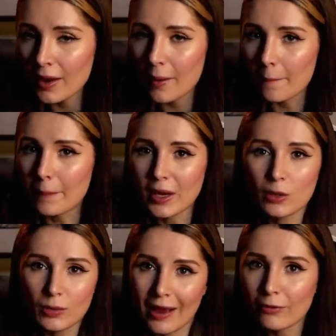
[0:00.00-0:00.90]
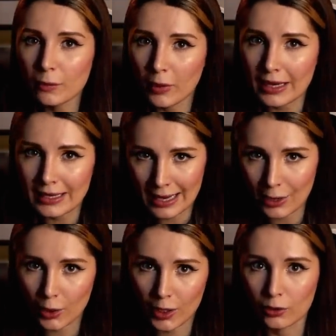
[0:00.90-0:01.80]
but you never break
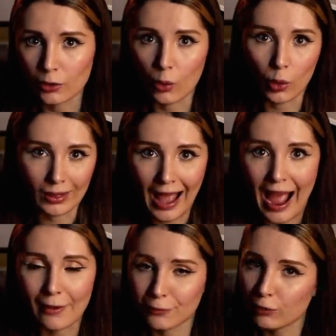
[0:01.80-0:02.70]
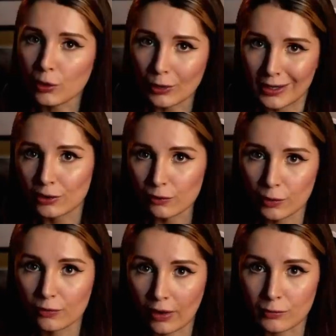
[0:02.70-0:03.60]
character or laugh, so your
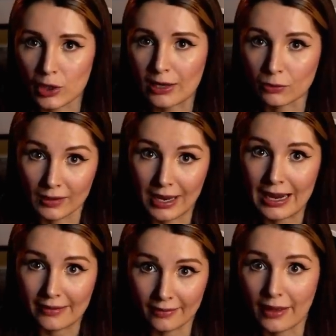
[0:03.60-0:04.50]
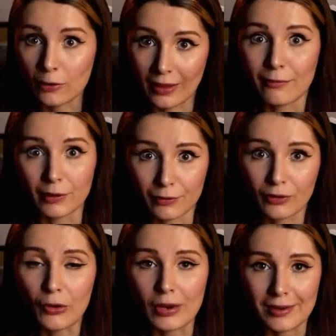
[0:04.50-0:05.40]
interview subject retains their level of
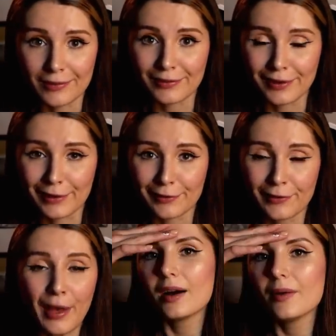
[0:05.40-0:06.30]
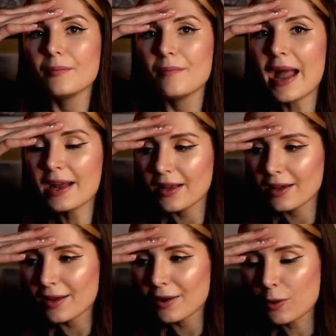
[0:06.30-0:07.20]
seriousness. Matt
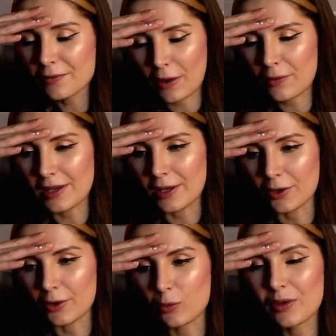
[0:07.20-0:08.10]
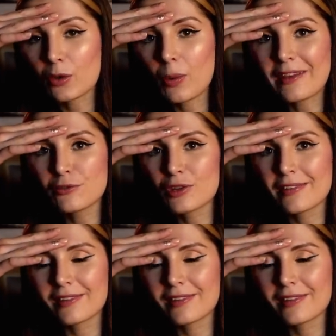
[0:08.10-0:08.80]
goes out here with questions